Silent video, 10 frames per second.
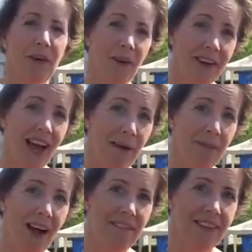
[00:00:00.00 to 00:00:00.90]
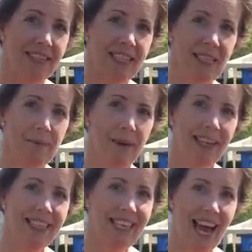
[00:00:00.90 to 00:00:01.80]
your nonprofits in Spring
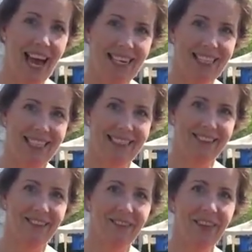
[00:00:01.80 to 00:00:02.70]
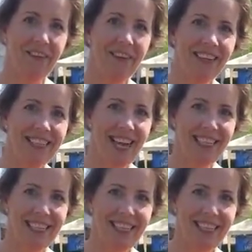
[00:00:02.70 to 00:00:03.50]
to Action. Look for us next